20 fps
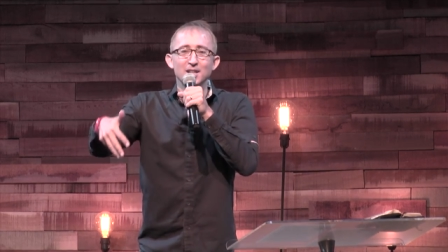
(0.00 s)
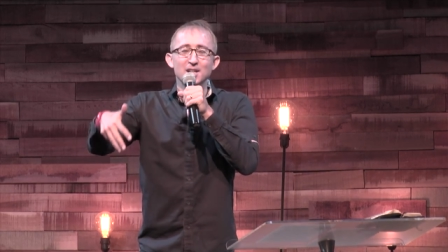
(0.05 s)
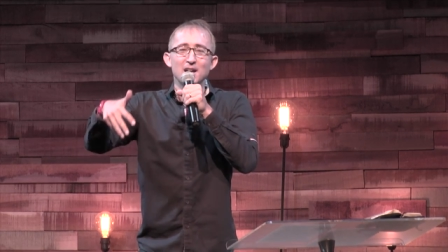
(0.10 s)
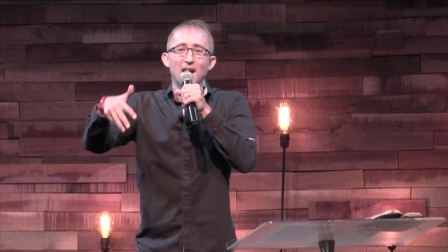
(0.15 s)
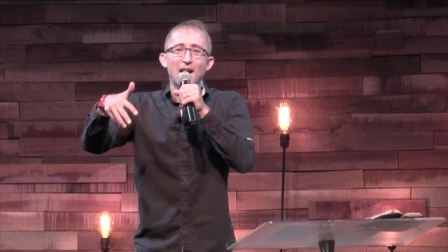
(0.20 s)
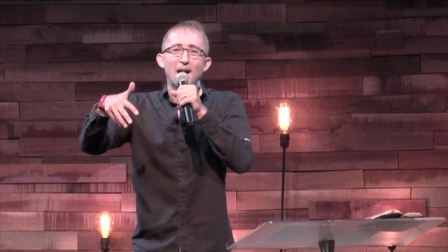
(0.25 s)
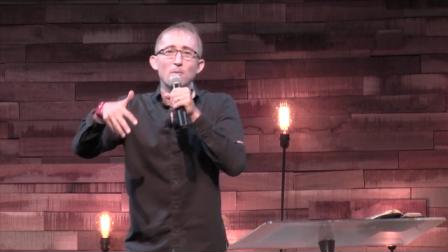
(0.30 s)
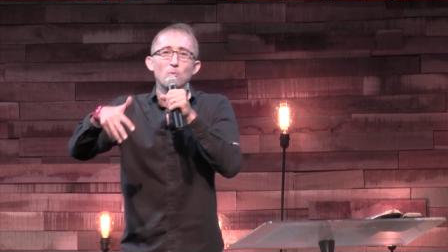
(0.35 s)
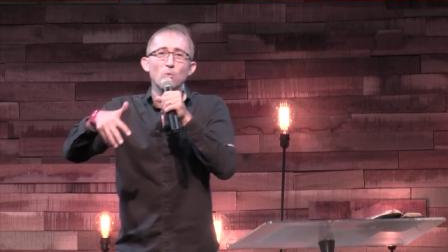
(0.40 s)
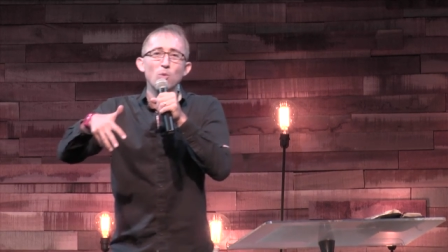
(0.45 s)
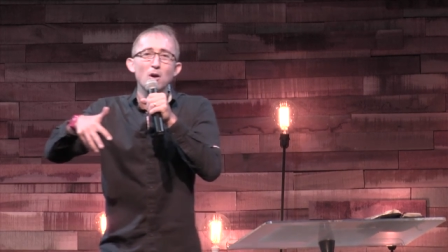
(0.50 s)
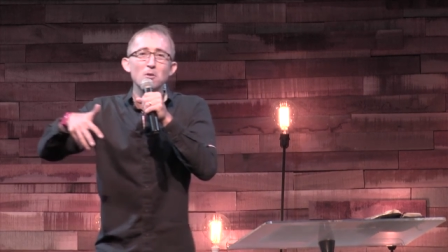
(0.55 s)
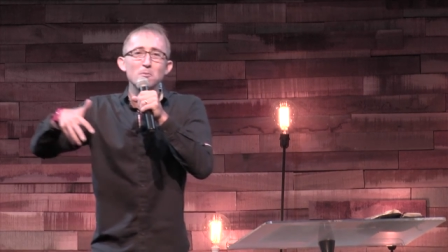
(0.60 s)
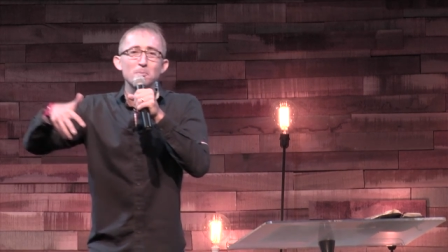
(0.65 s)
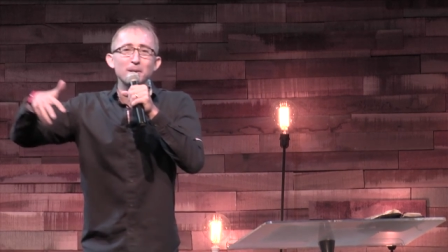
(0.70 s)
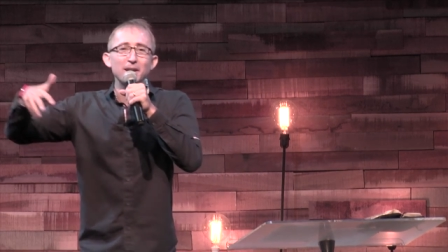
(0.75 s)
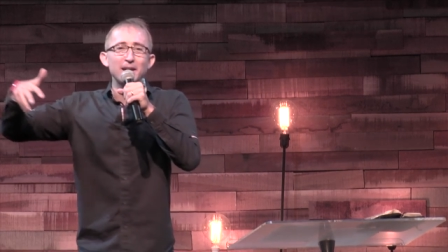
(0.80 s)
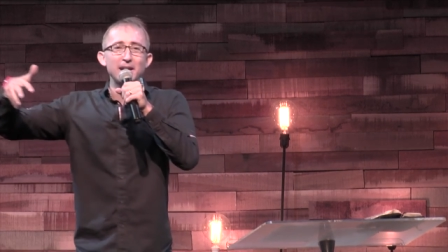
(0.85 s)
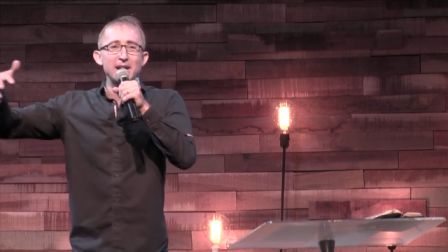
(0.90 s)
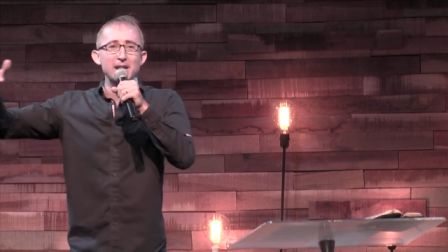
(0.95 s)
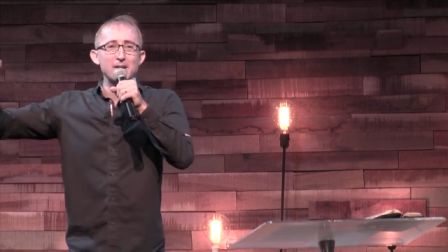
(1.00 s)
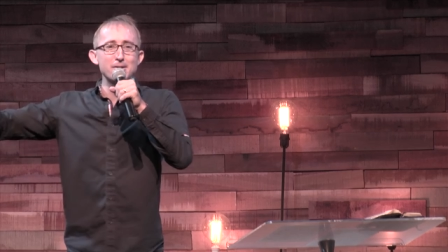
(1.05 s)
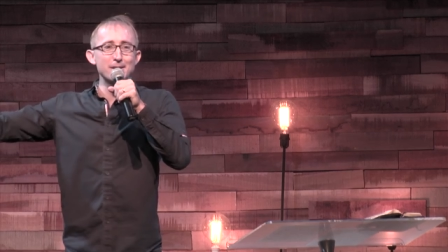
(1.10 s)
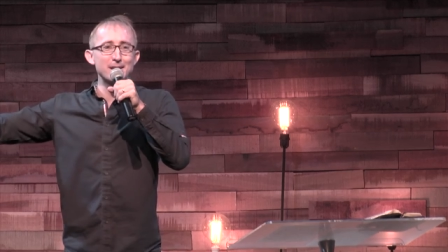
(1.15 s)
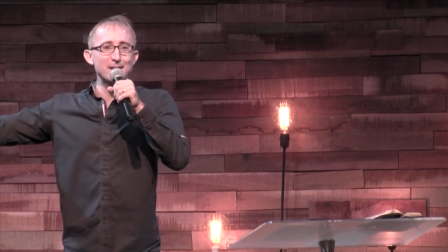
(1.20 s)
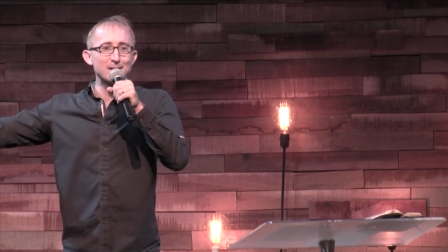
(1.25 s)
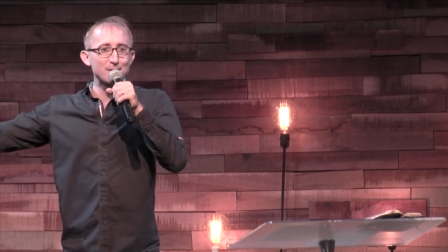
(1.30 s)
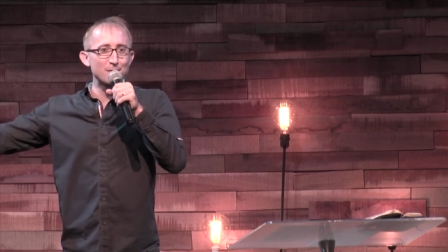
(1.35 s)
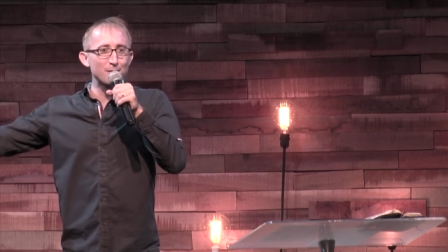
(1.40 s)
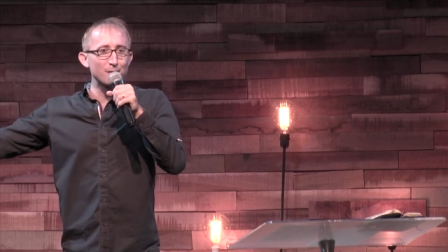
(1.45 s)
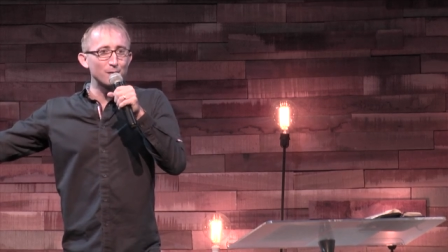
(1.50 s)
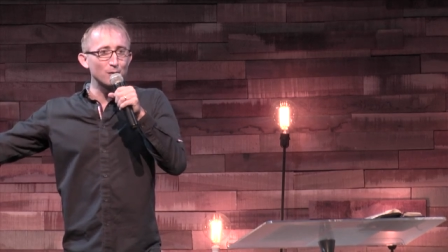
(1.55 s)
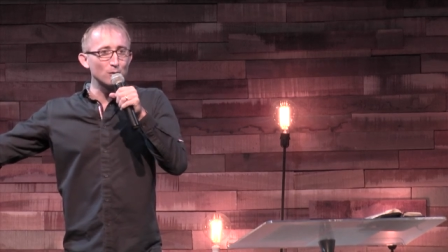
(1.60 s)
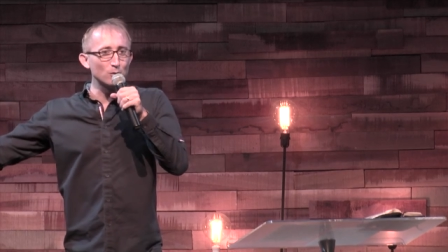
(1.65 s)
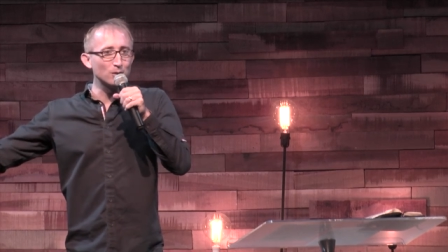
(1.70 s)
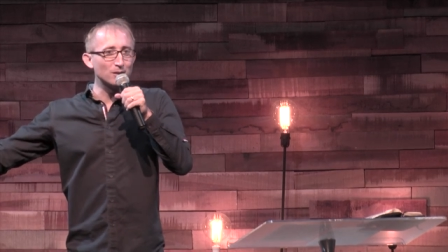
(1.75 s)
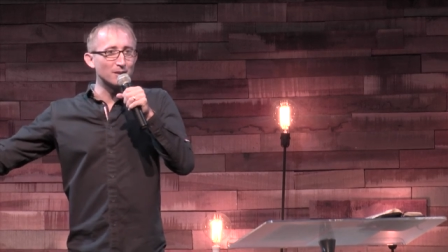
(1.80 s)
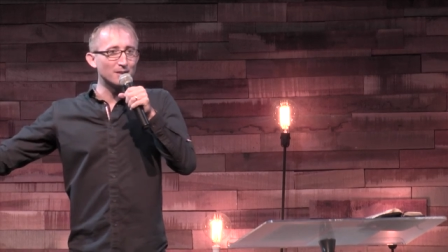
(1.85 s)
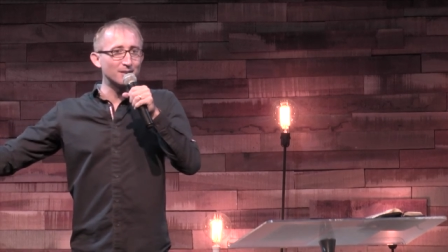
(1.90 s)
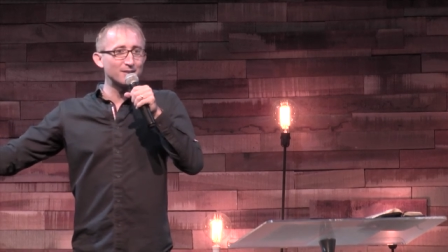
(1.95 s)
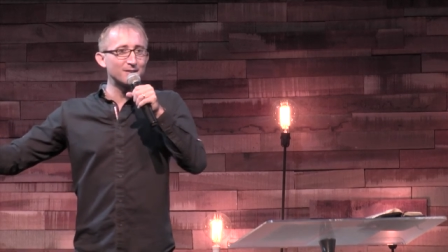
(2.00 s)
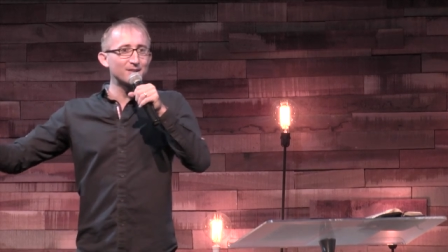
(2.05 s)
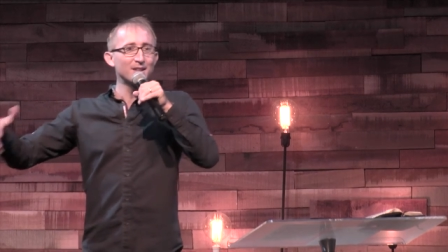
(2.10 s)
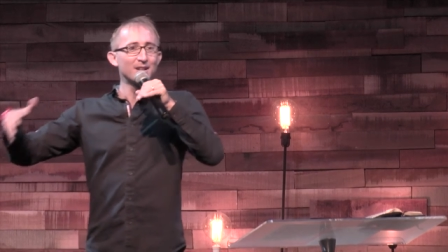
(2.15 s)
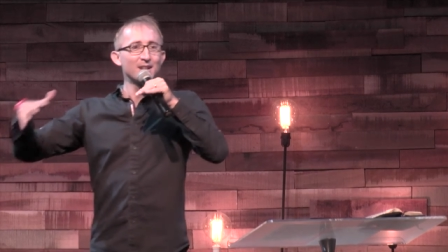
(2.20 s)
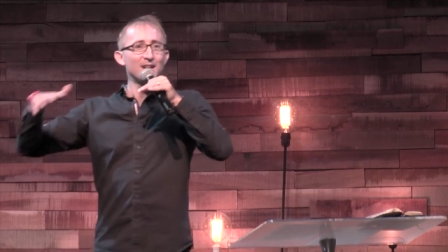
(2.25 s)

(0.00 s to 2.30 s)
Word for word: and won't be here in its fullness